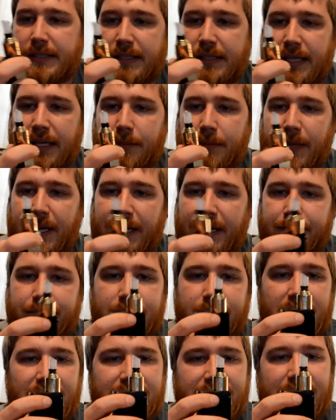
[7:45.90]
Ah man,
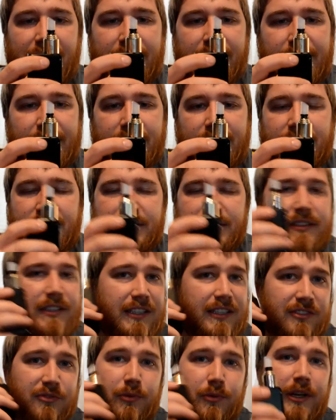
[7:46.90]
this thing is
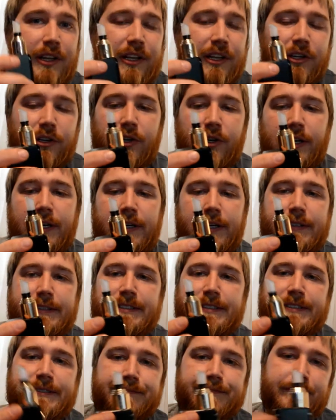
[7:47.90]
really good.
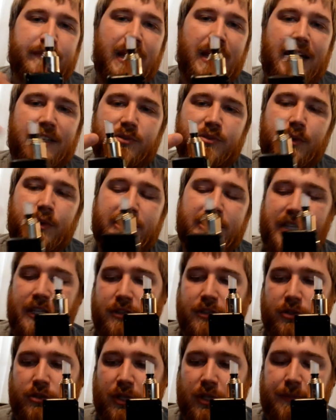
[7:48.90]
I switched
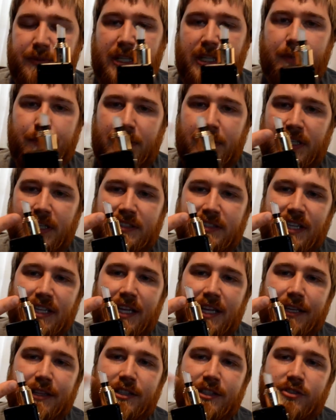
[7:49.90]
out the drip tip because I
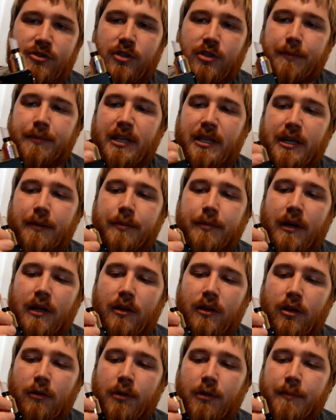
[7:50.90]
like this drip tip a
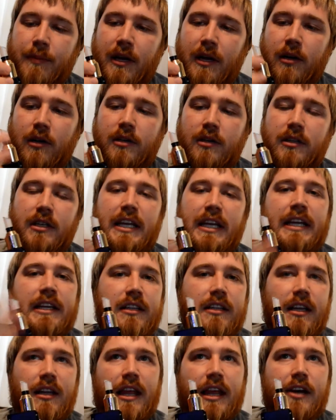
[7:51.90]
little bit better.
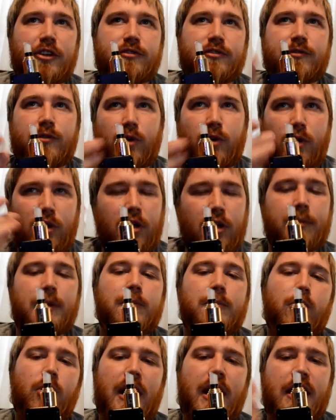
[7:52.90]
It allows for a little
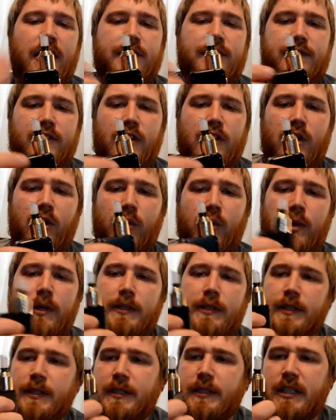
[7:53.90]
bit more airflow,
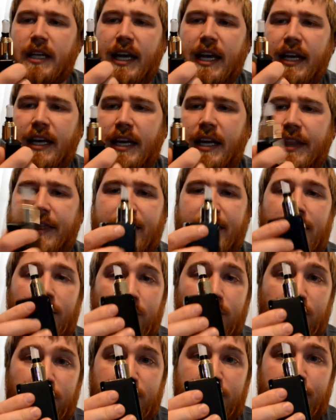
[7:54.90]
and I think it
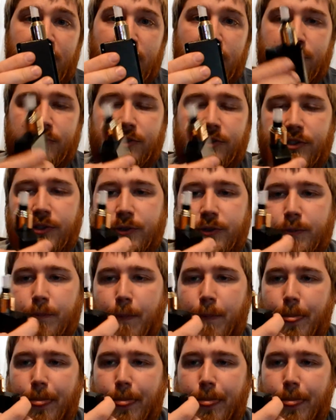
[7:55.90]
looks better too.